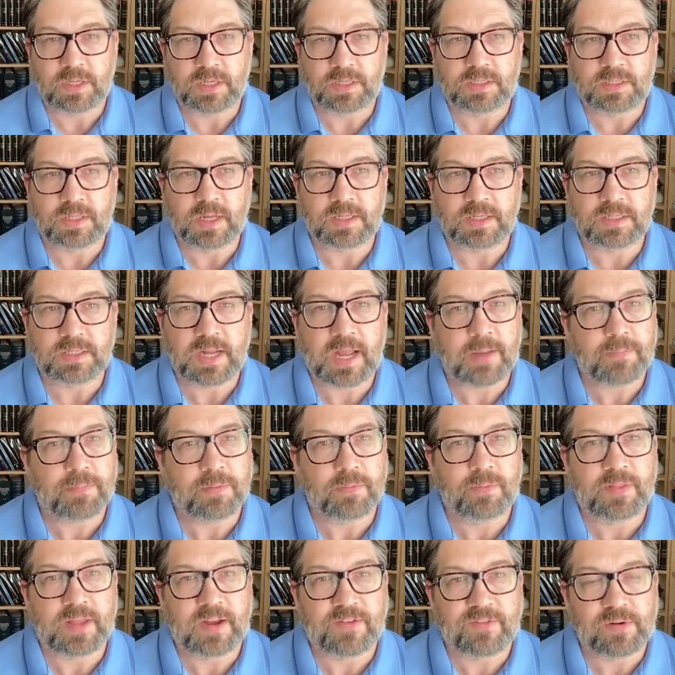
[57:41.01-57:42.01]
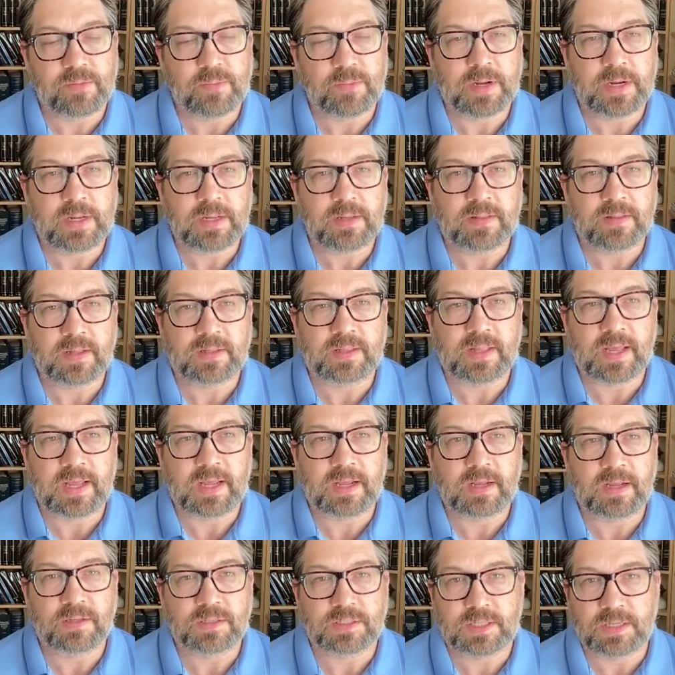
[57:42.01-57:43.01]
It doesn't happen with everybody that
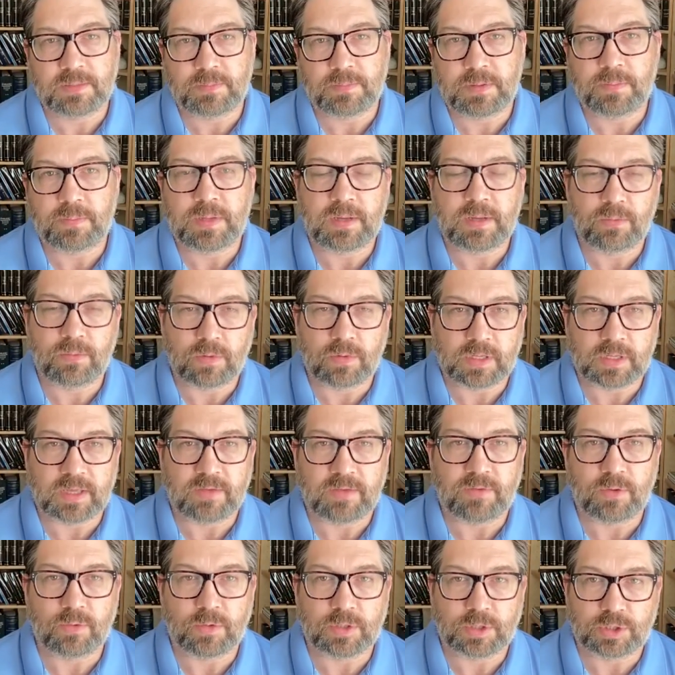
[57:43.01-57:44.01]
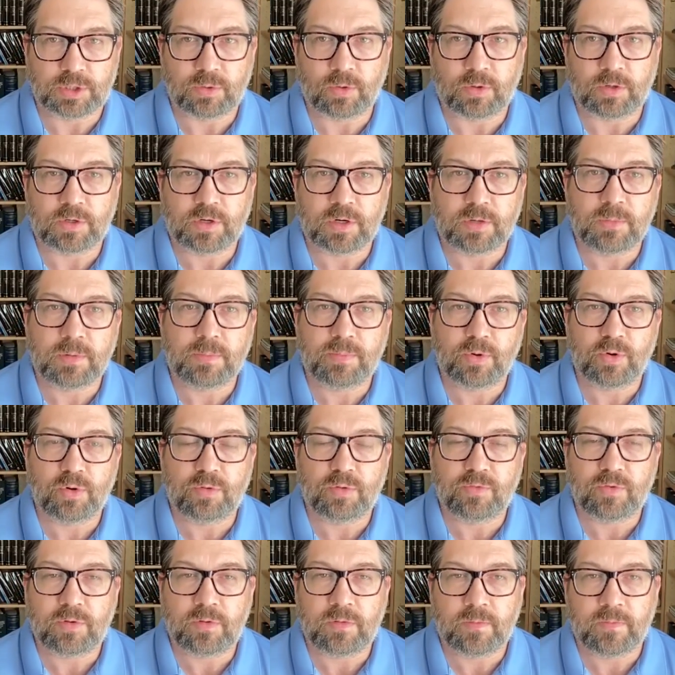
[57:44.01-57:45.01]
CPP will give you a short-term
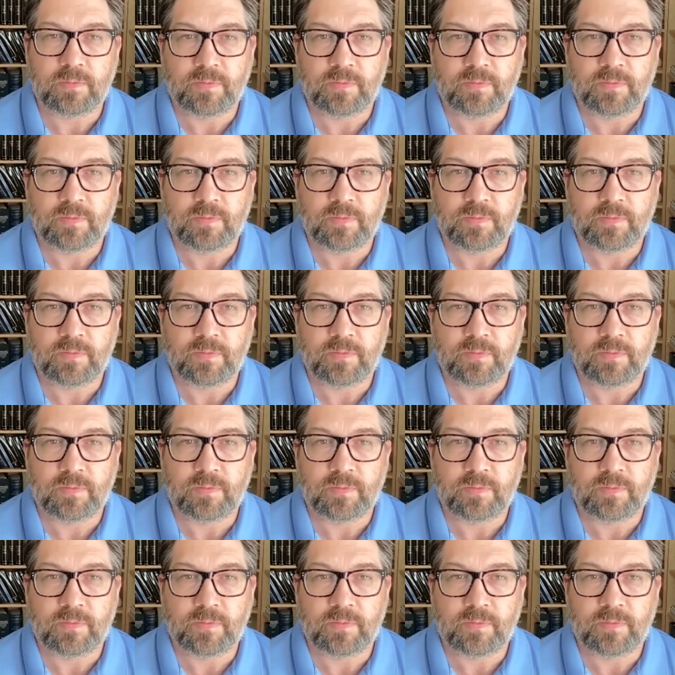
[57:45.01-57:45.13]
approval.